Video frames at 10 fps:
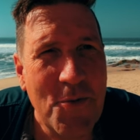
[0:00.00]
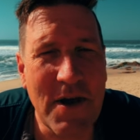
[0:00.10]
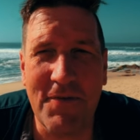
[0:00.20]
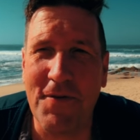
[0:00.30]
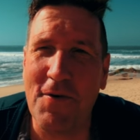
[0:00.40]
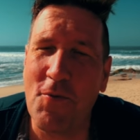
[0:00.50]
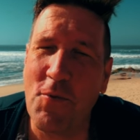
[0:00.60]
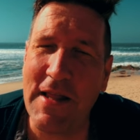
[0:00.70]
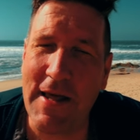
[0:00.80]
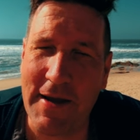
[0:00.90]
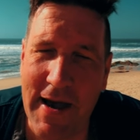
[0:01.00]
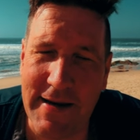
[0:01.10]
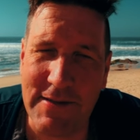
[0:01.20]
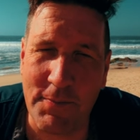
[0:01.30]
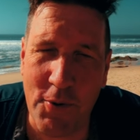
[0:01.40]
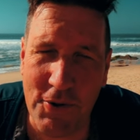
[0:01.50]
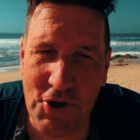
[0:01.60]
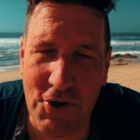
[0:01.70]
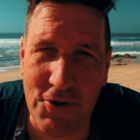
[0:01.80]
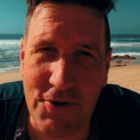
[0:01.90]
We're relocating to
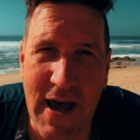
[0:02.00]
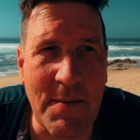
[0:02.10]
Portugal,